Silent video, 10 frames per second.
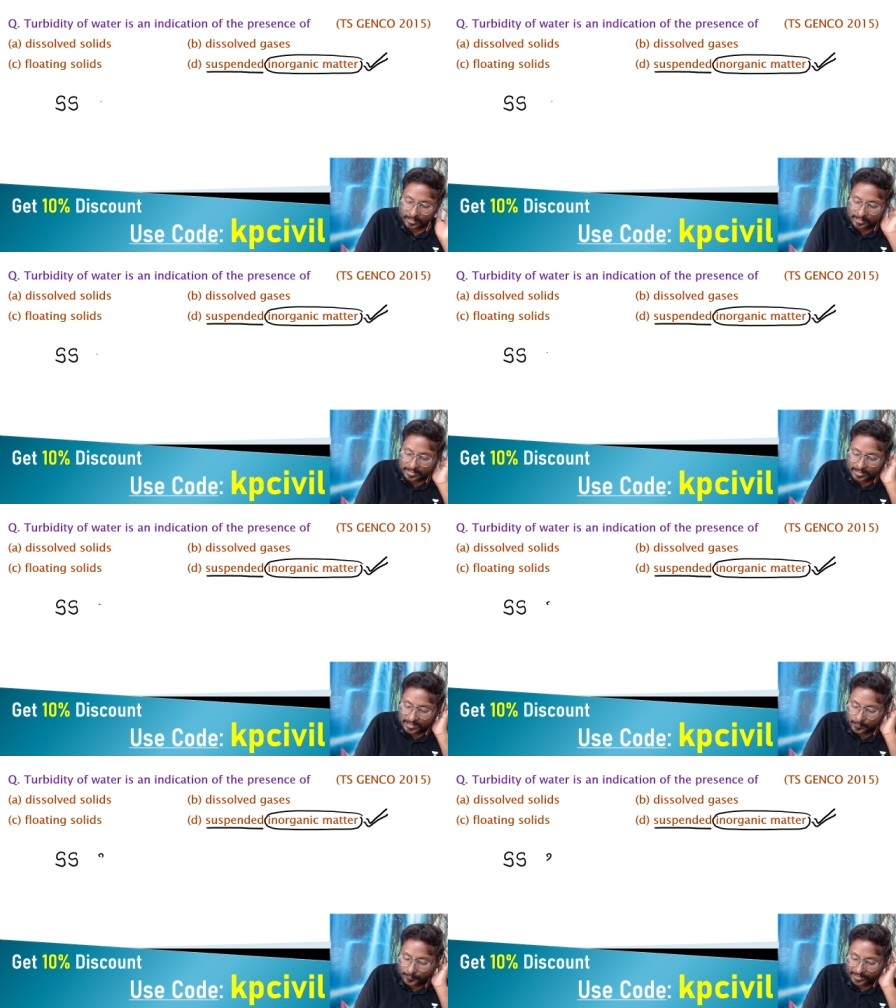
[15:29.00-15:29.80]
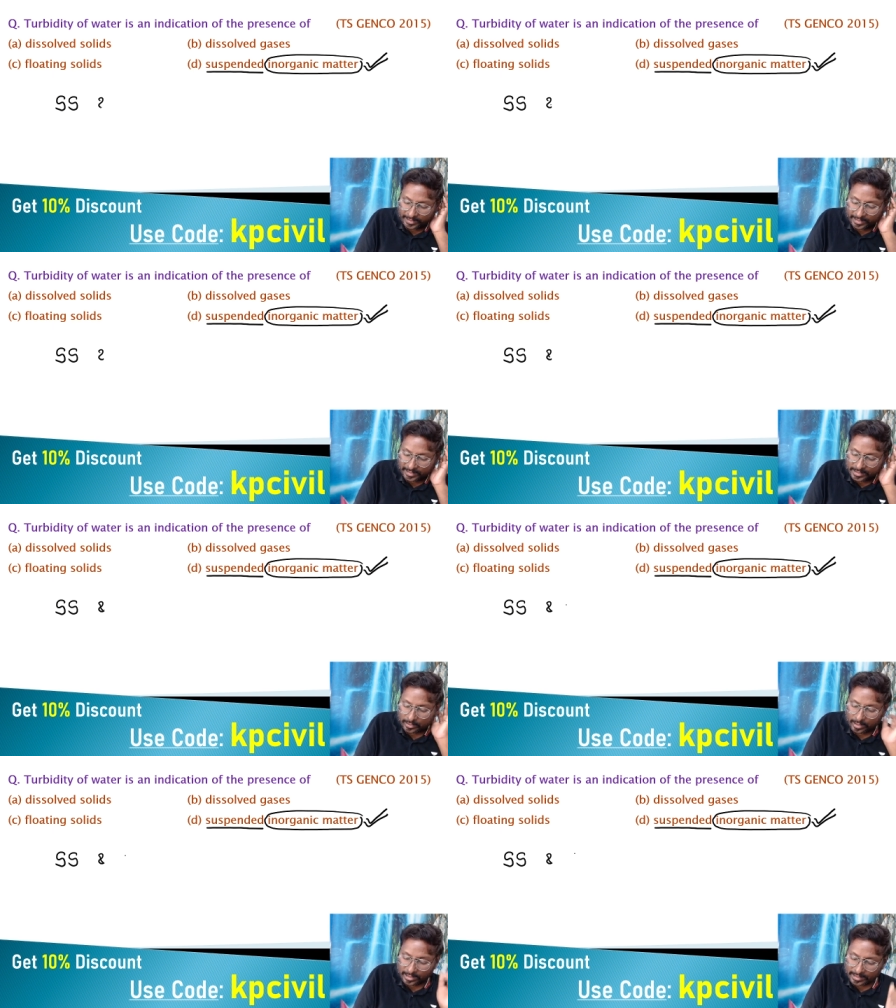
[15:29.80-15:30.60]
Suspended
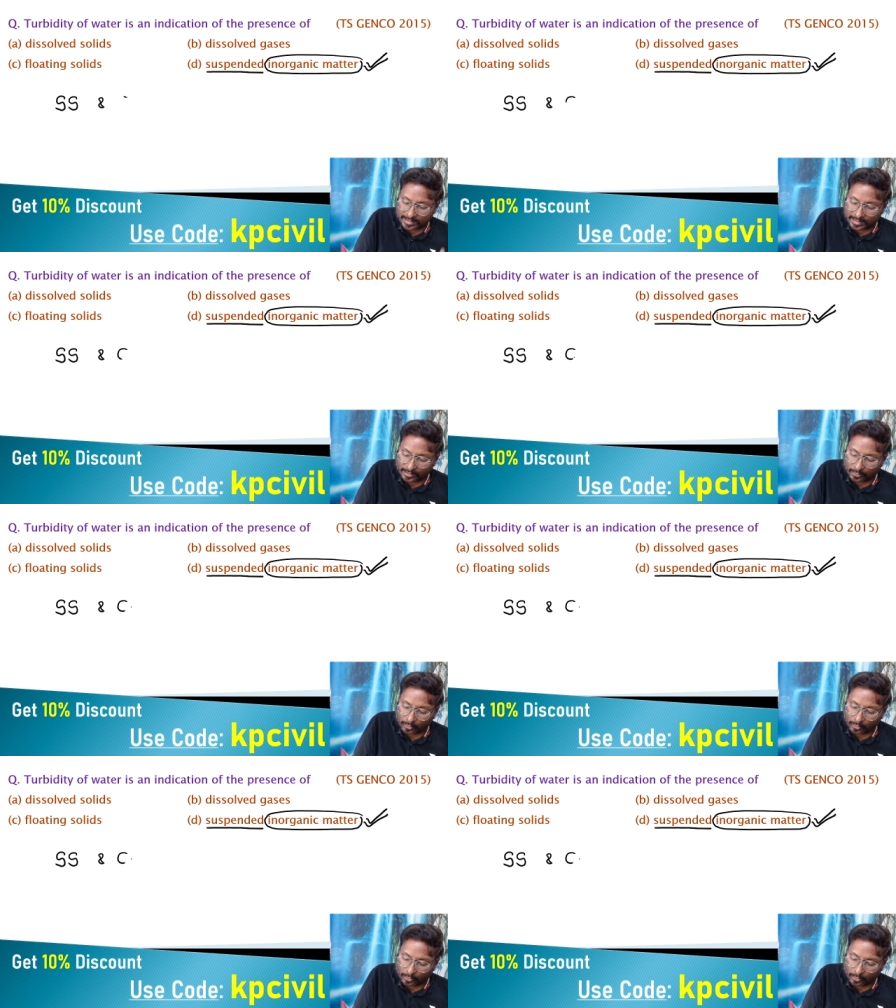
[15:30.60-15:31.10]
solids and